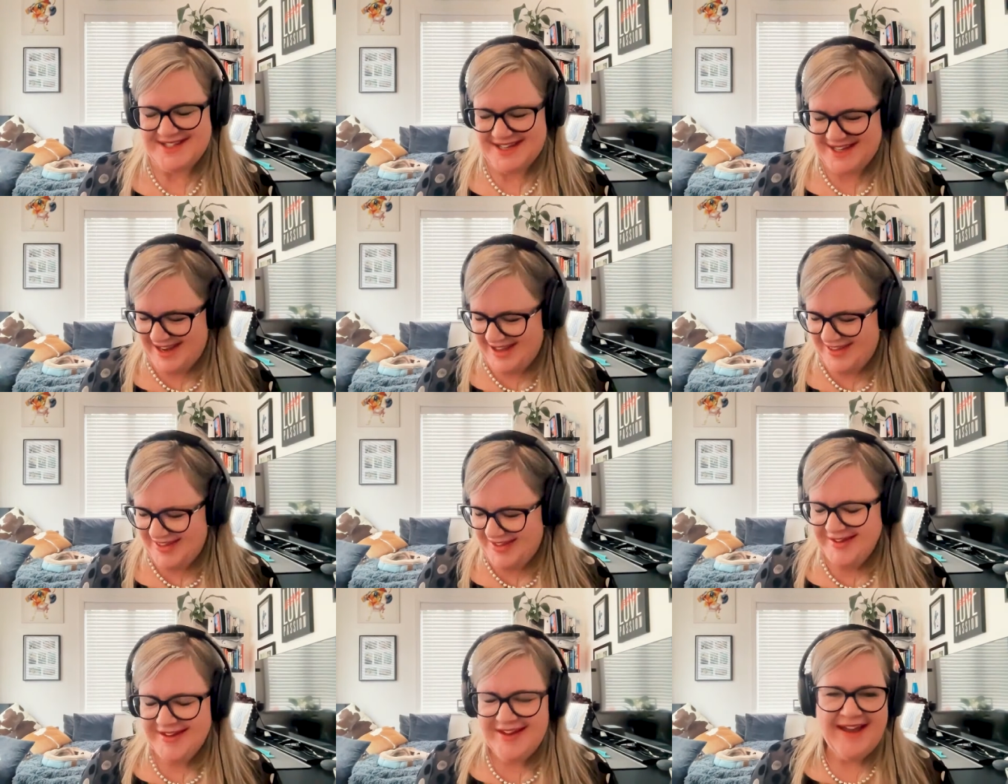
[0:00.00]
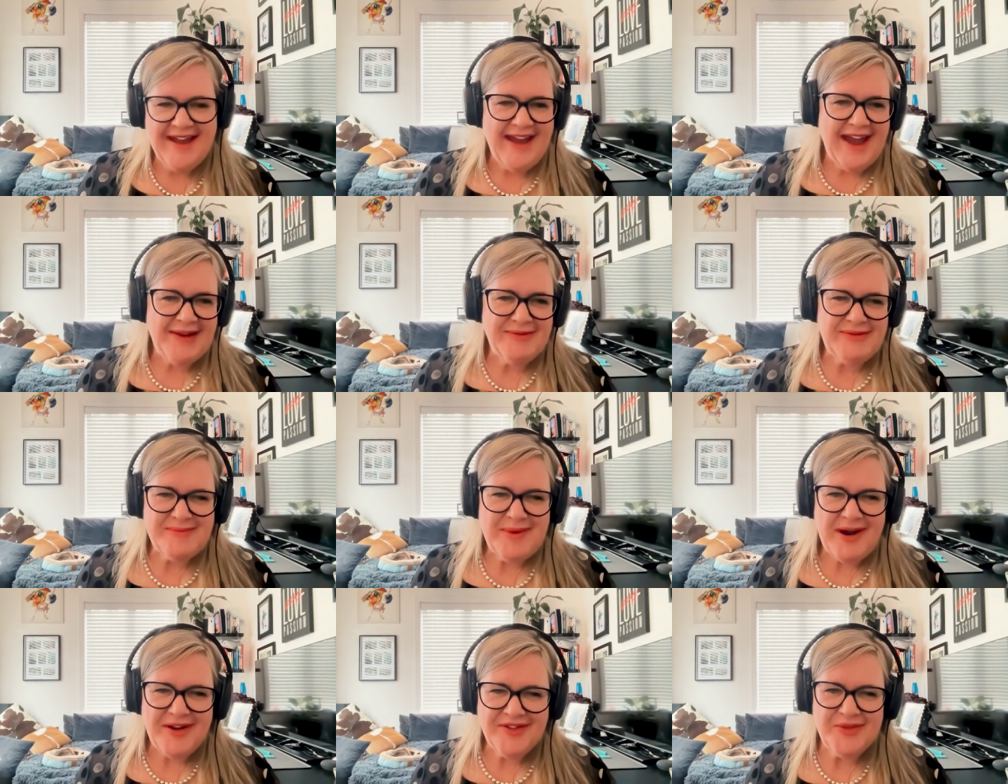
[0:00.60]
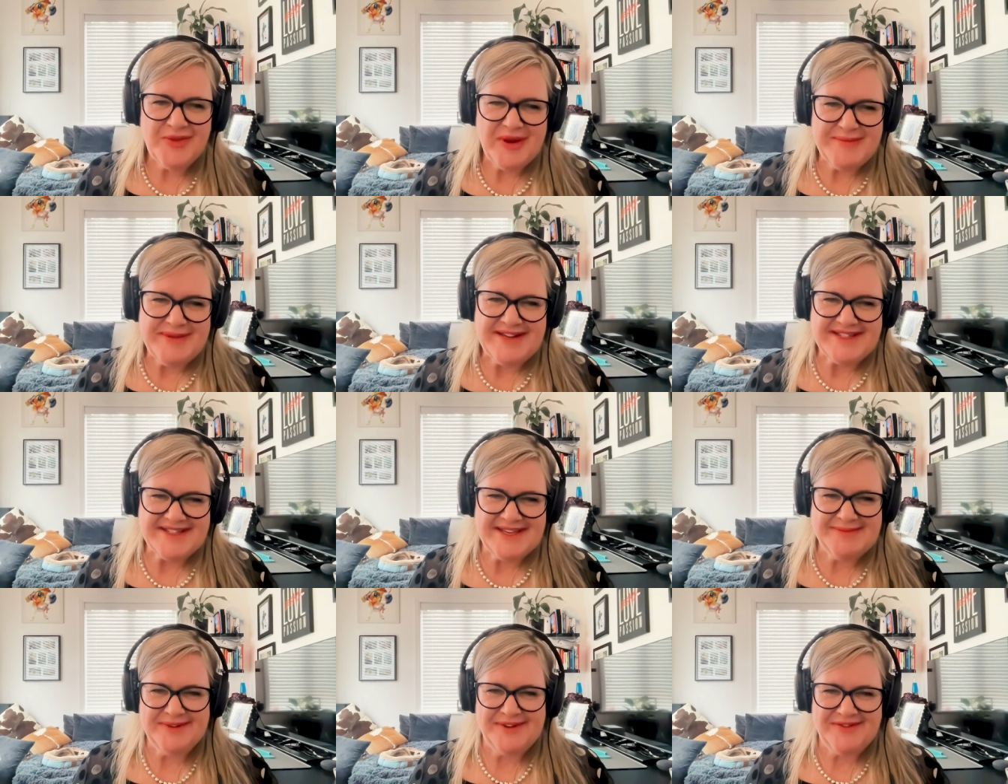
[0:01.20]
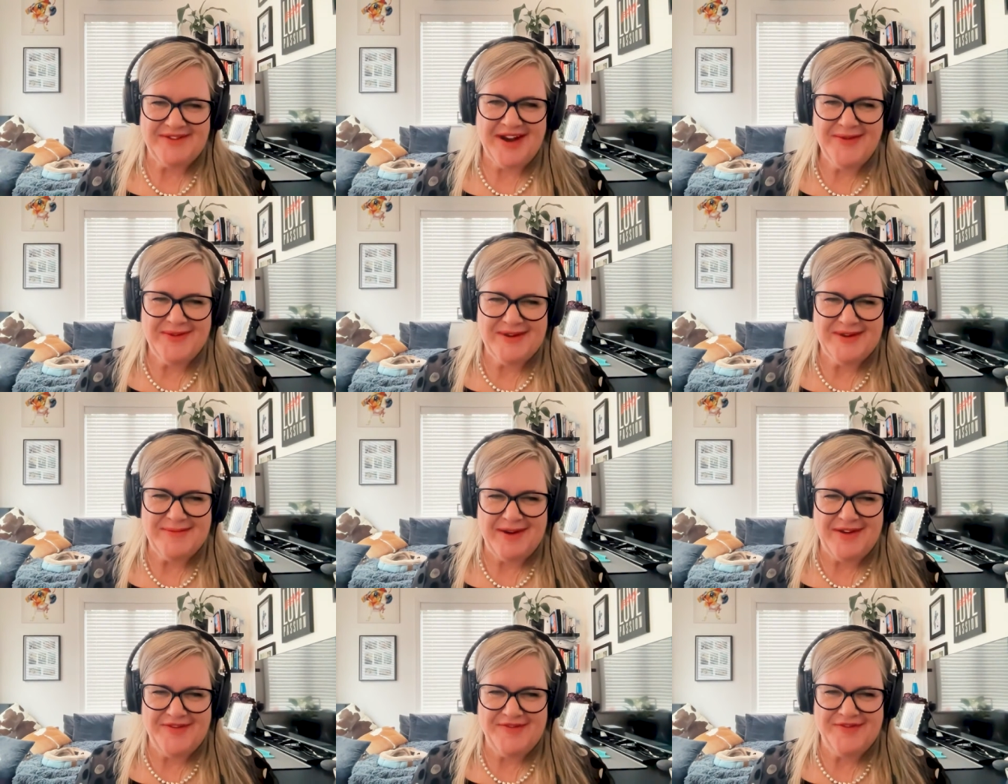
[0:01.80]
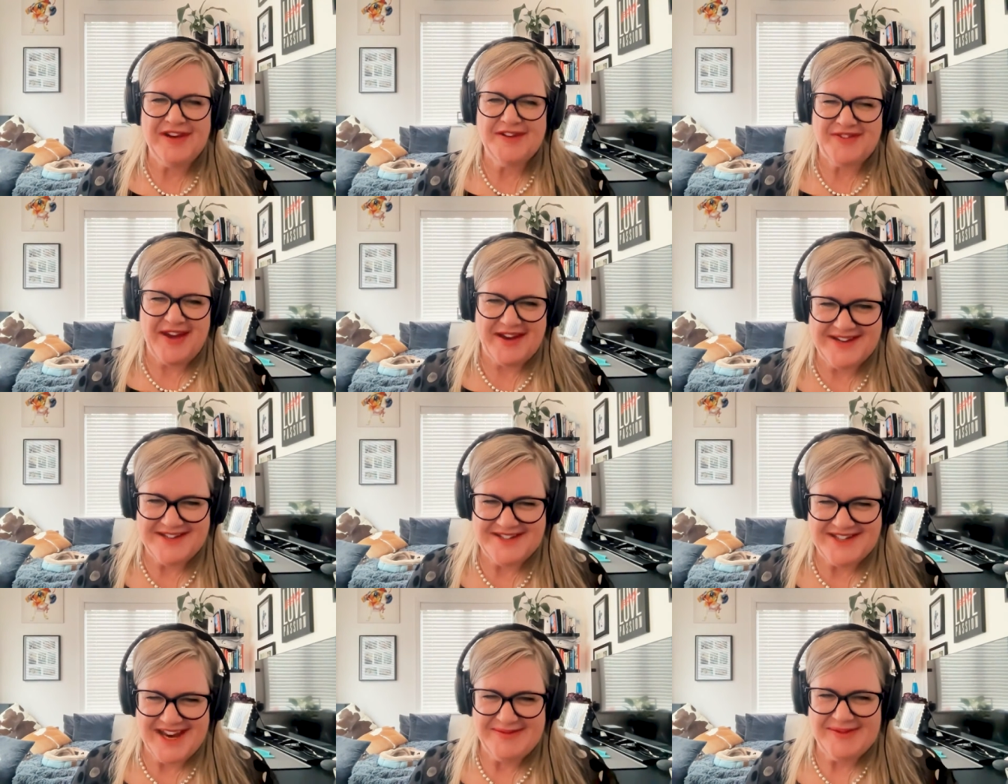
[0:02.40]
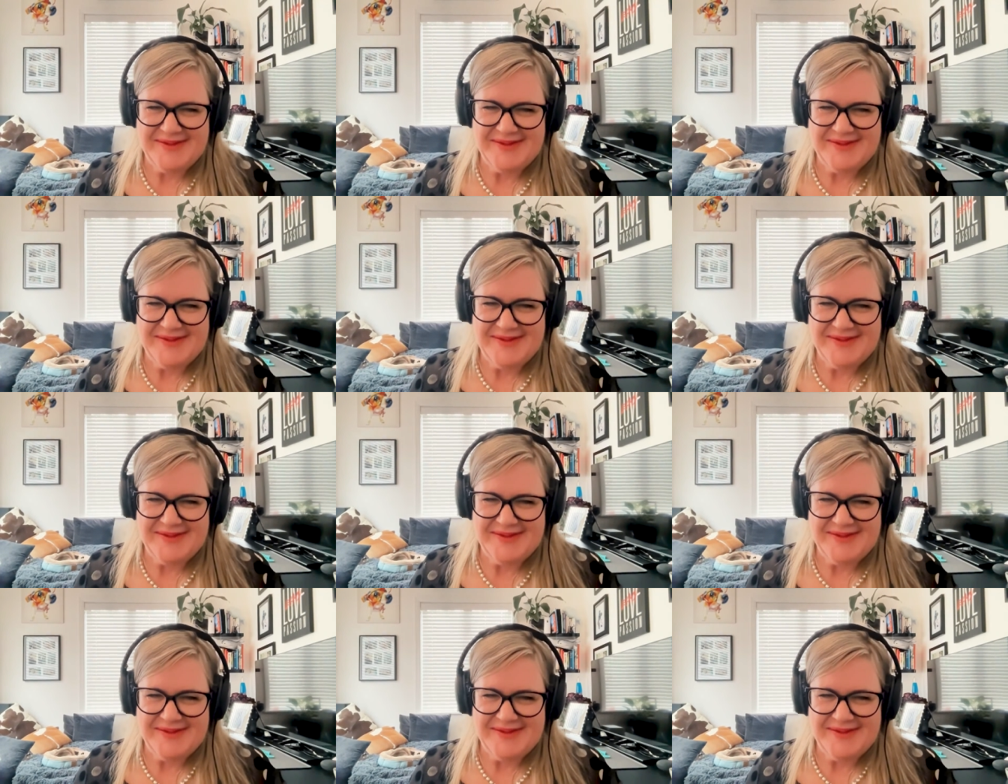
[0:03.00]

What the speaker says: together. And we're both a wee bit similar, right? We're both full of energy.